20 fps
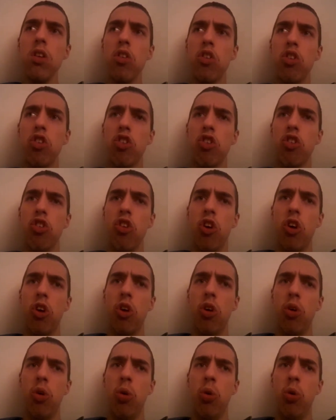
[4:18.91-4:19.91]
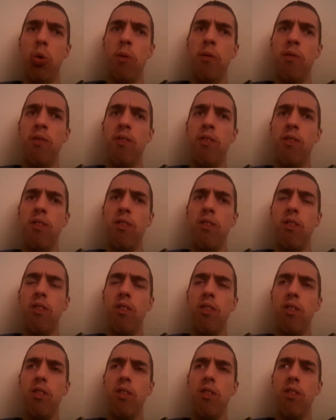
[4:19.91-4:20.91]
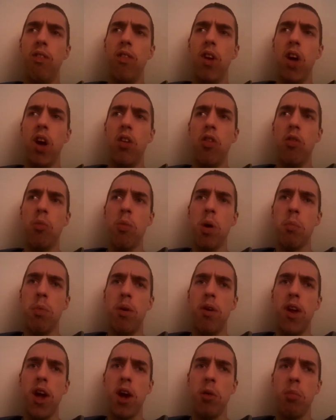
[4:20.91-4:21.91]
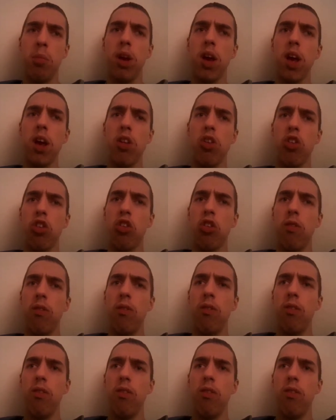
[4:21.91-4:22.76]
So... Remember that, please.